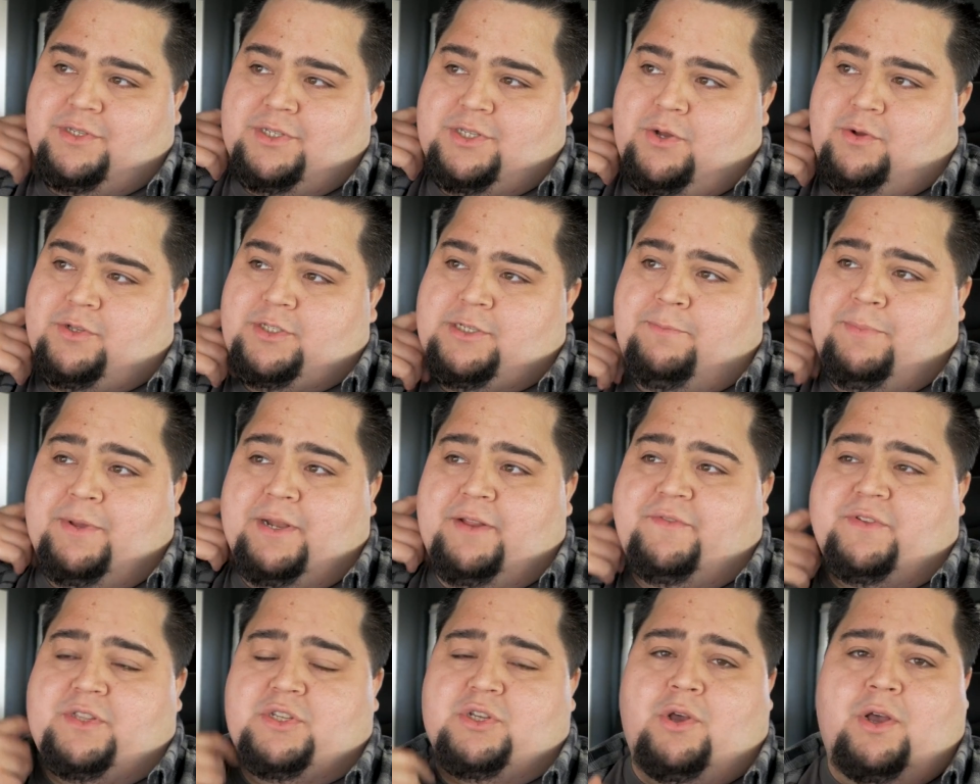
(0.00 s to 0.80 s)
So it's a bit
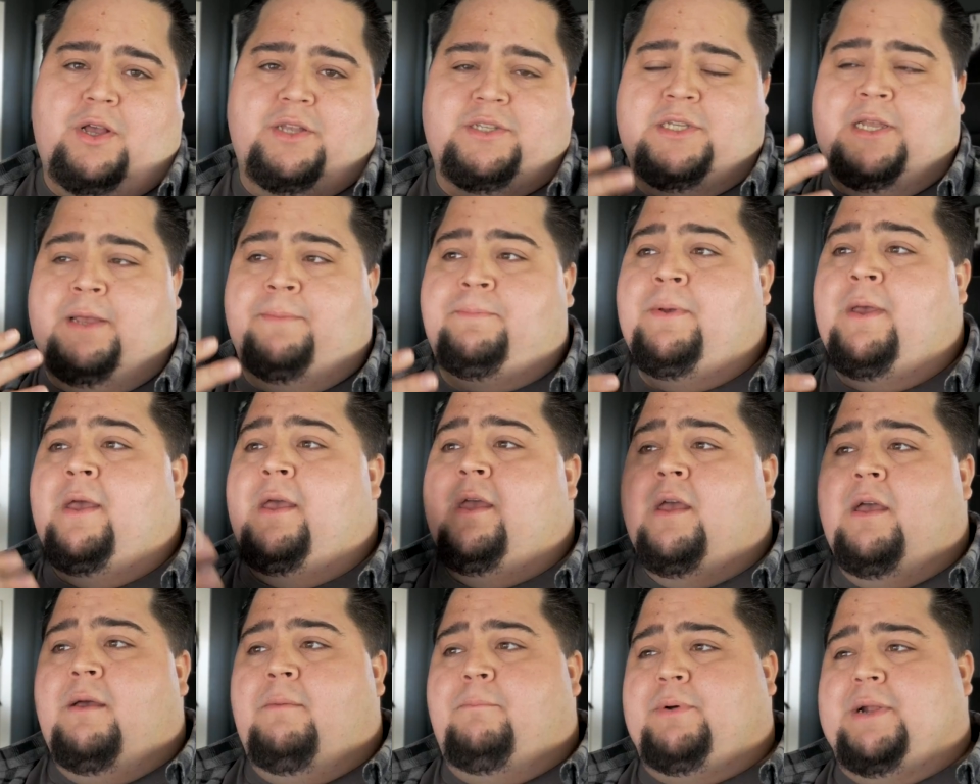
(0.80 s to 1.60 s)
of a toss-up,
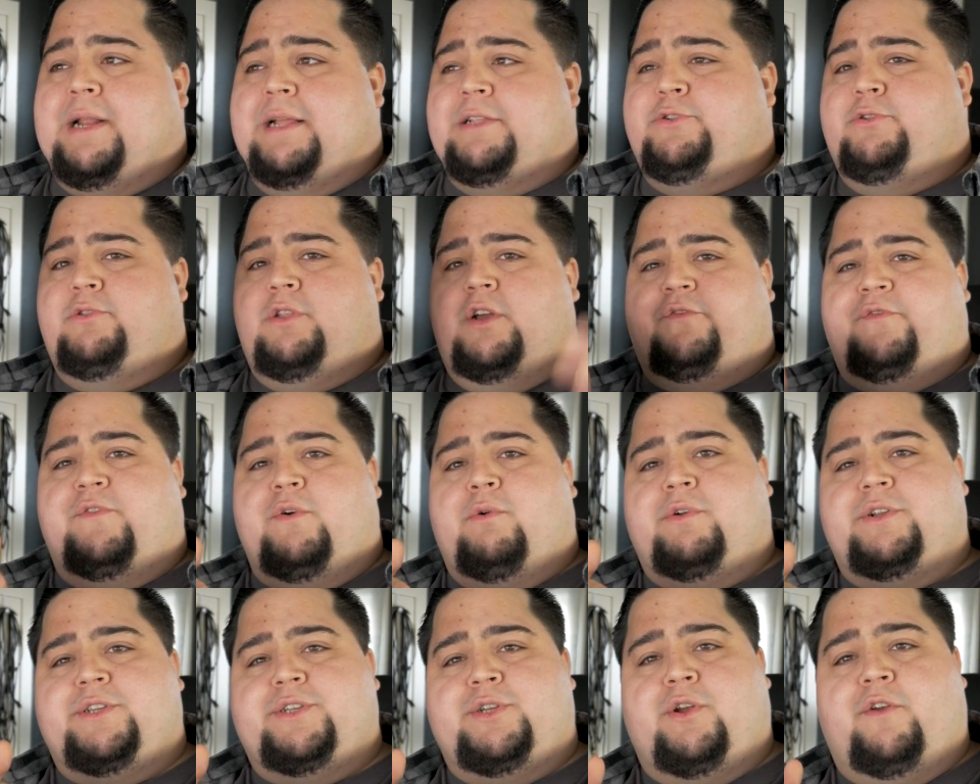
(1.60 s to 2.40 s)
but I do look
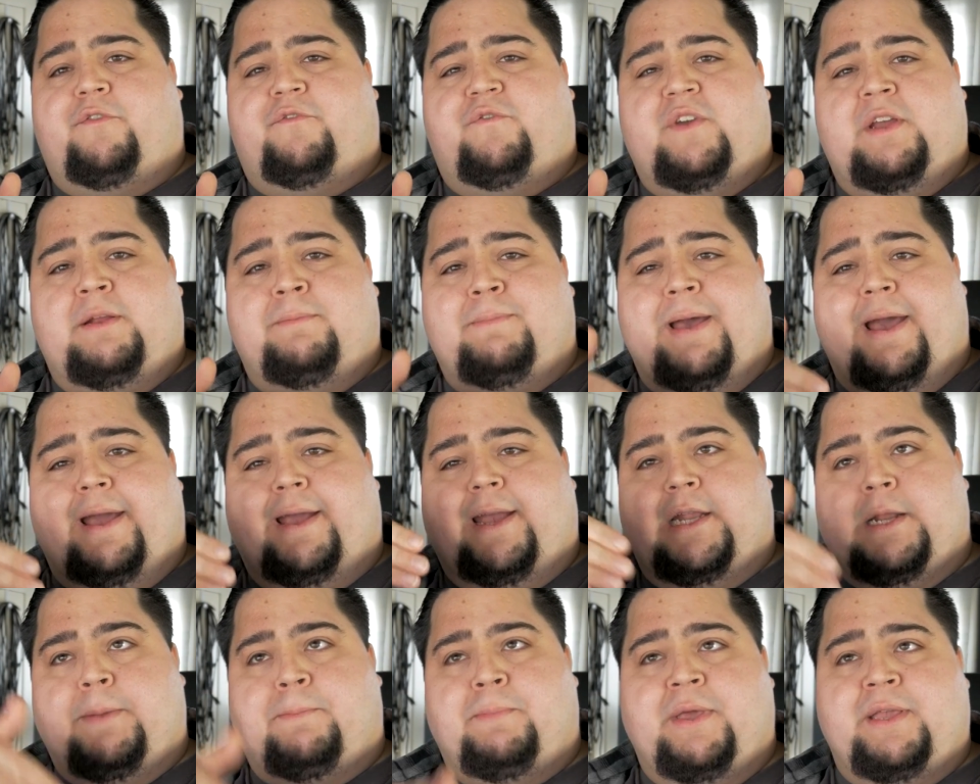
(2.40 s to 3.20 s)
forward to your feedback
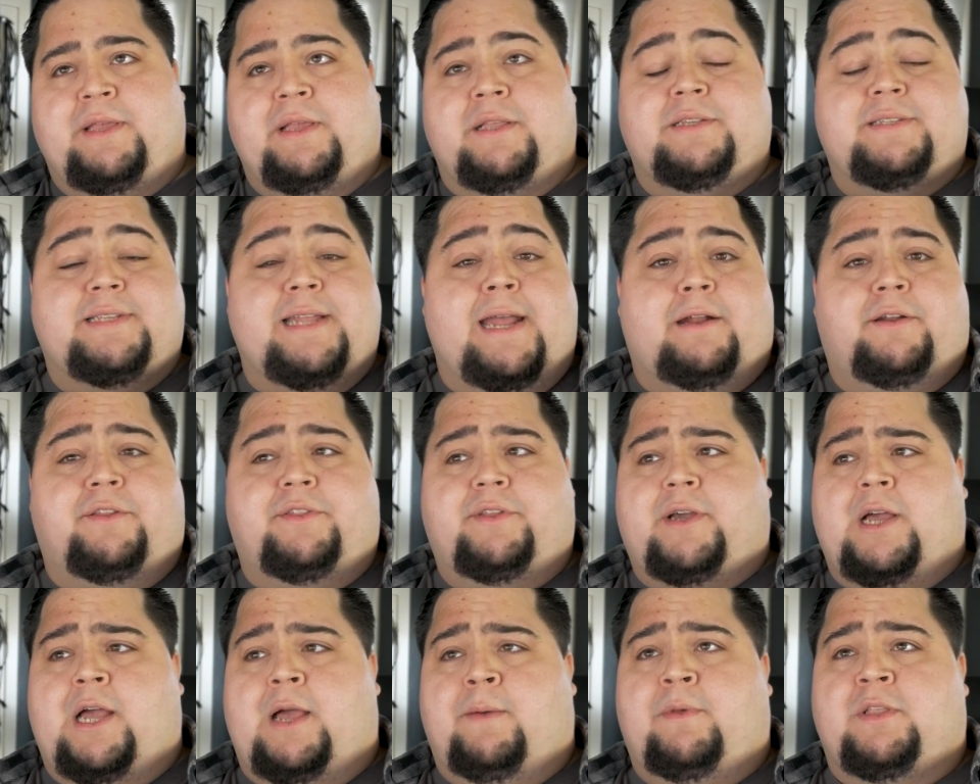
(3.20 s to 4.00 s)
and opinions down in the
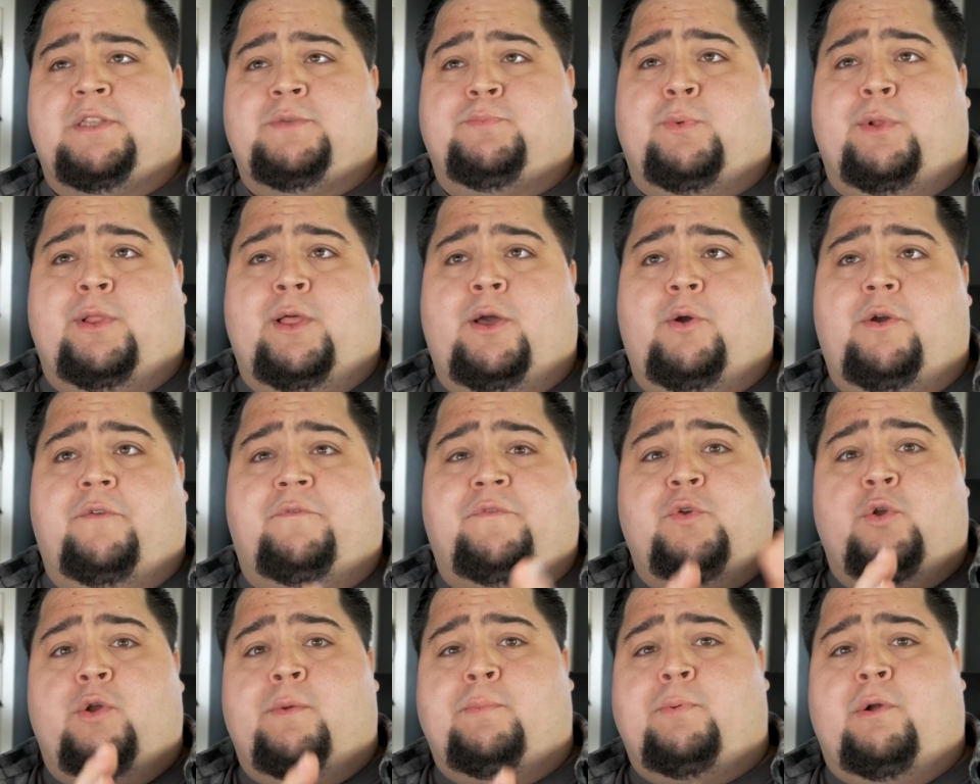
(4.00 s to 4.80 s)
comments below. If
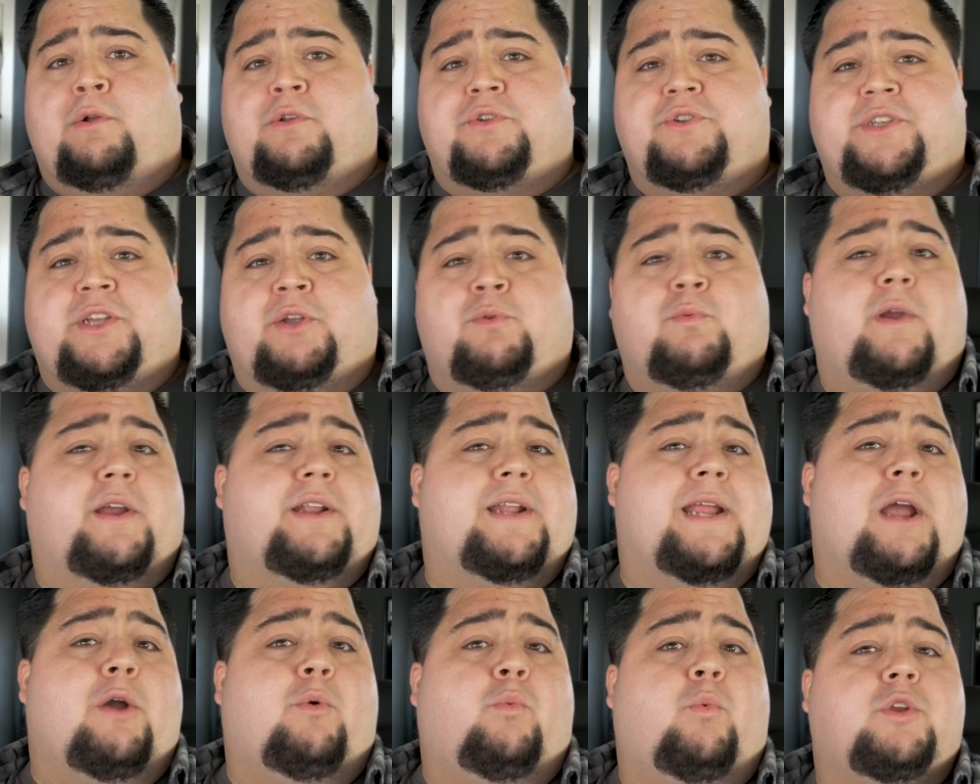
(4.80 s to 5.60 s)
you were purchasing right
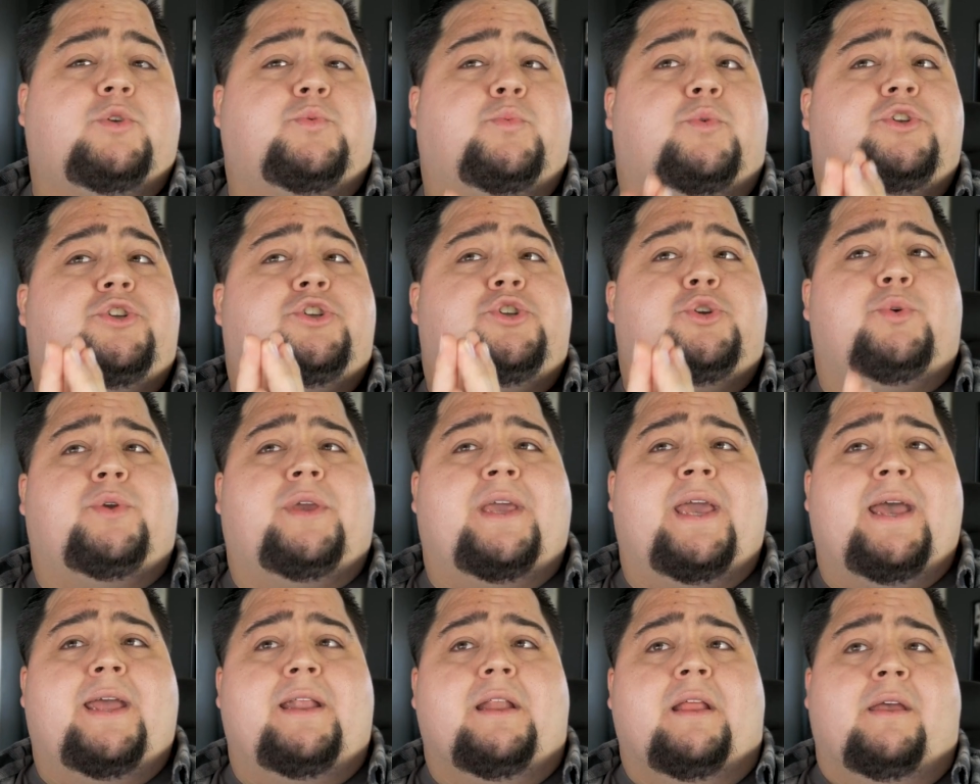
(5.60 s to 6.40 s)
now, which would you
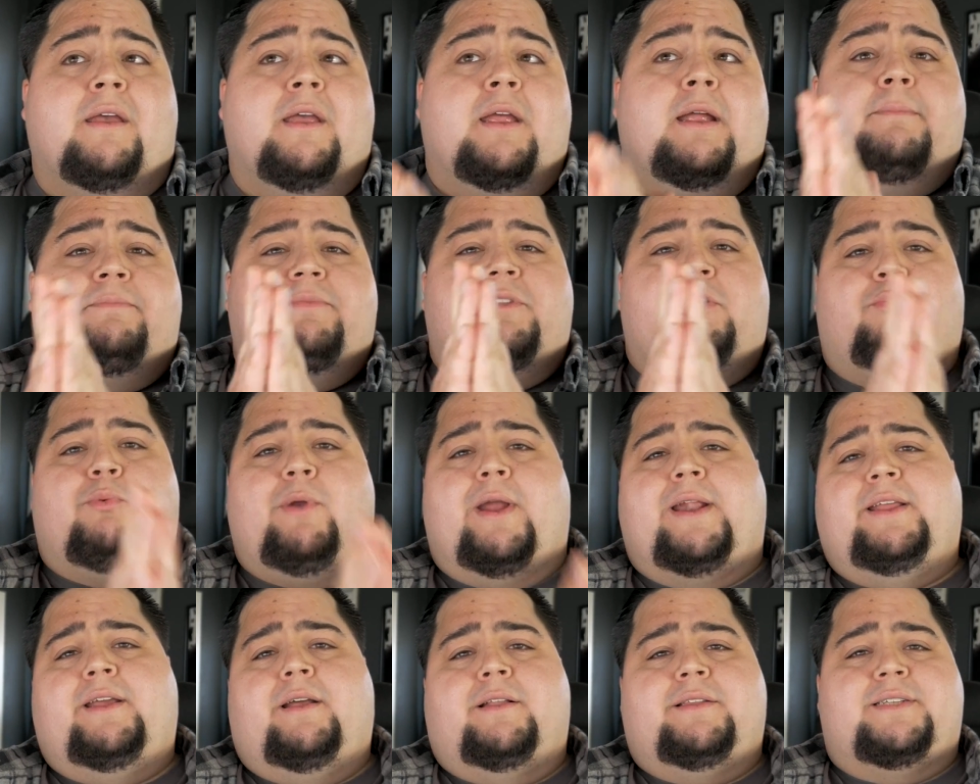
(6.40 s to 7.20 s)
get, the
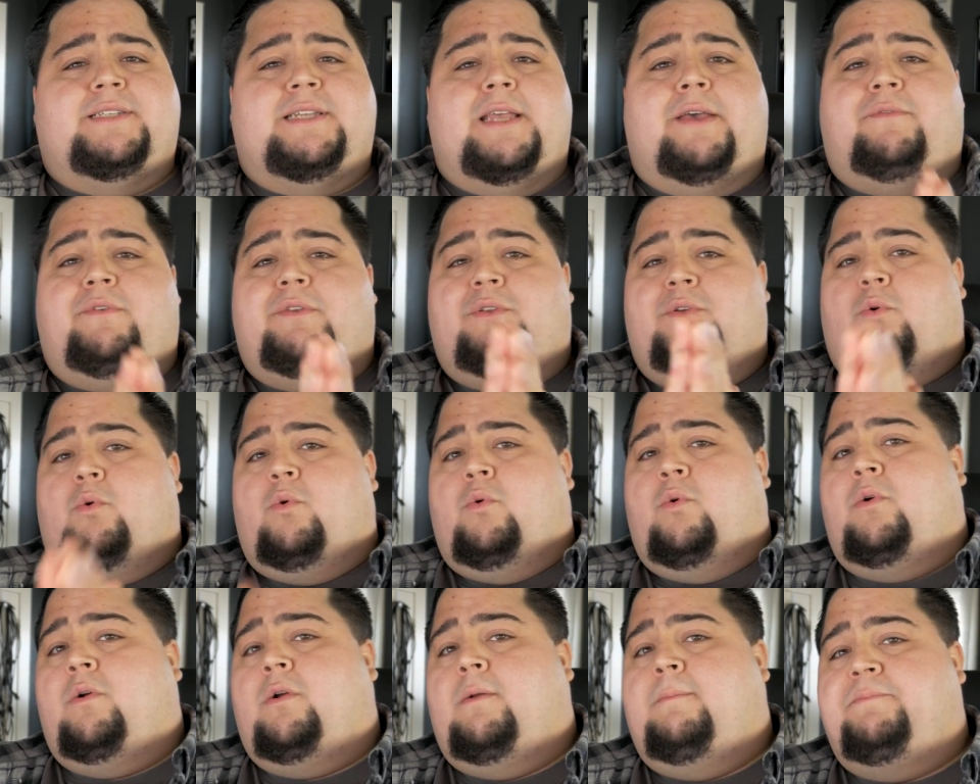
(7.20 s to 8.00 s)
Radeon 7
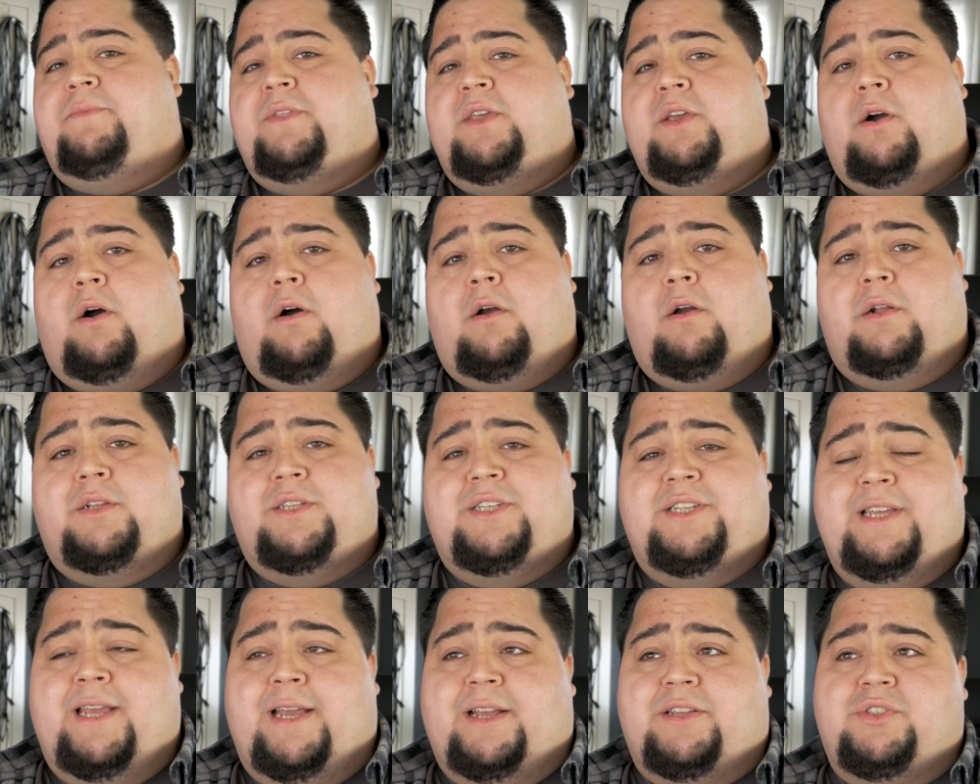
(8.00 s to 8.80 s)
or the
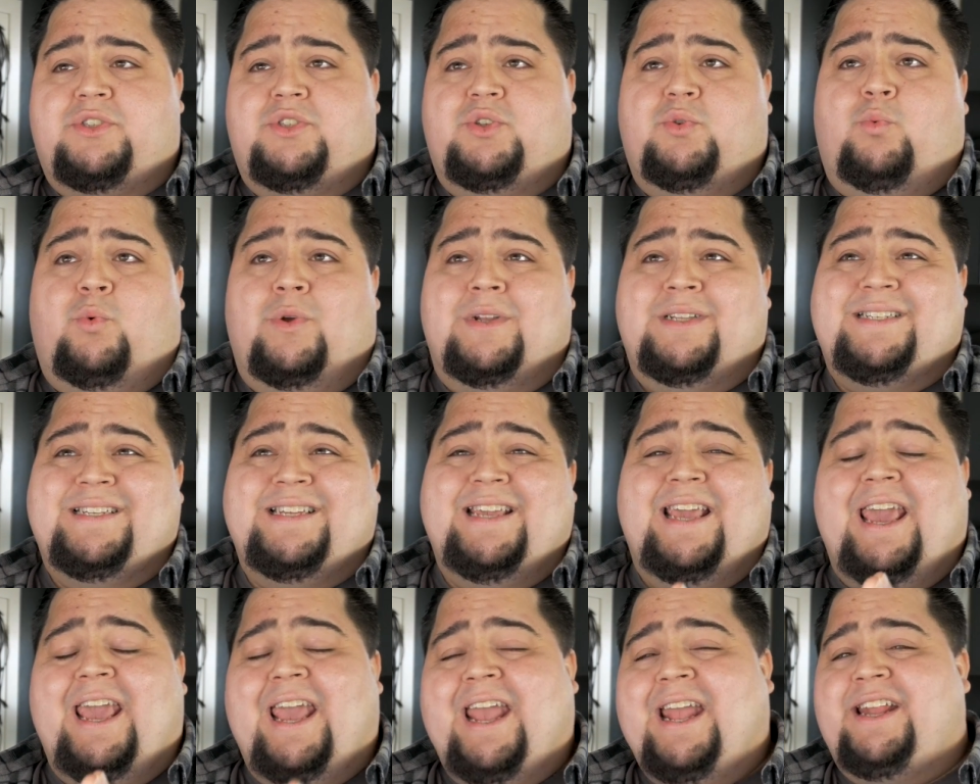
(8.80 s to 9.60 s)
RTX
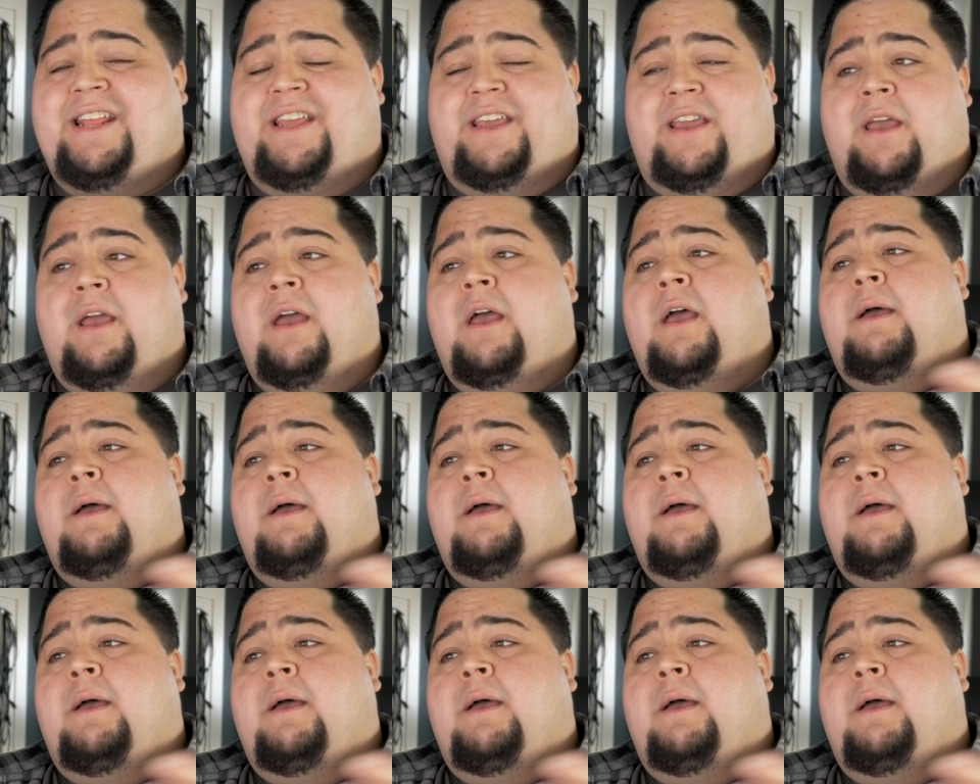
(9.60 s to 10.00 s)
2080?